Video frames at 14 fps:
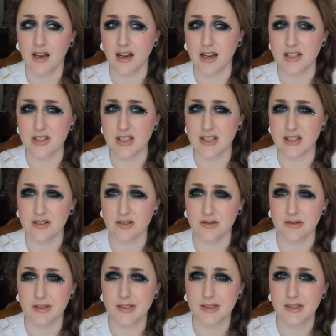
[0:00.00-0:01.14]

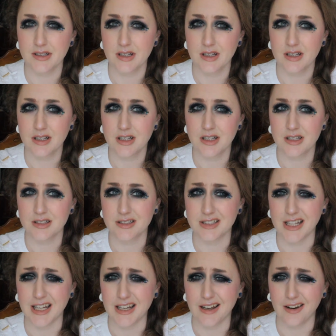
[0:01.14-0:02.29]
Eyeshadows
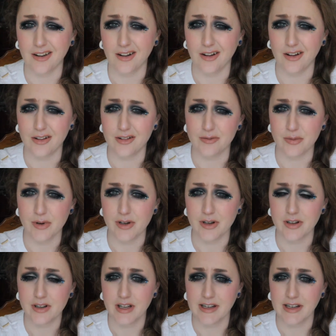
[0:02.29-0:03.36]
take a lot of work,